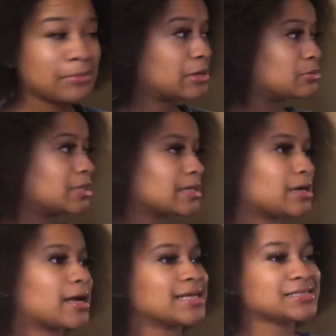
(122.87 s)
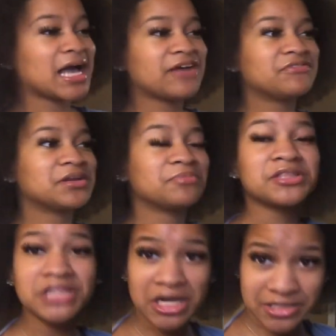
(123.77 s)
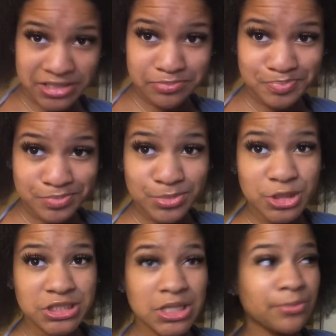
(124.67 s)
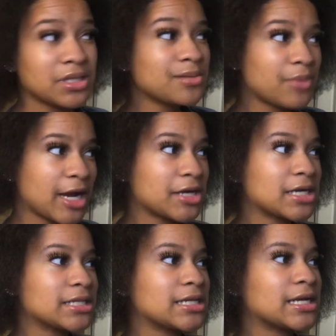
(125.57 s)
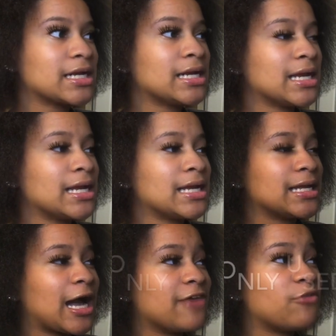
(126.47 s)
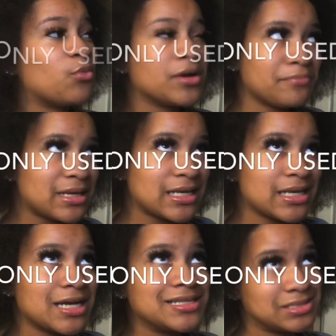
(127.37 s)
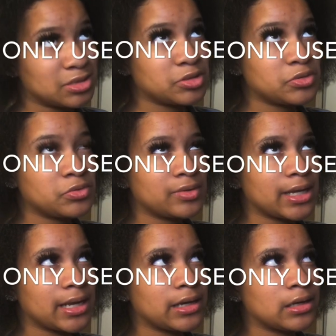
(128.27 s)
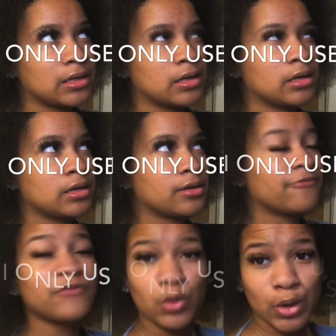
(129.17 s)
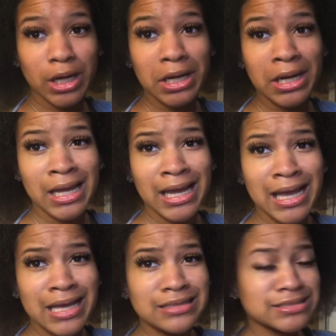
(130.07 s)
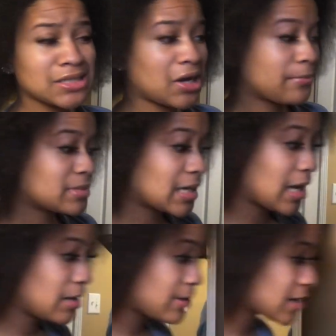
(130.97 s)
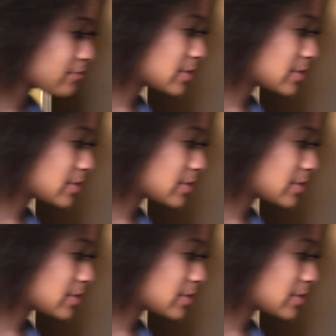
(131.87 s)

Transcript: up with. Okay, so I have a number 30, which is gonna be the brown color. I have a 1B, a 2, and a 4. So I mean, I hope I don't be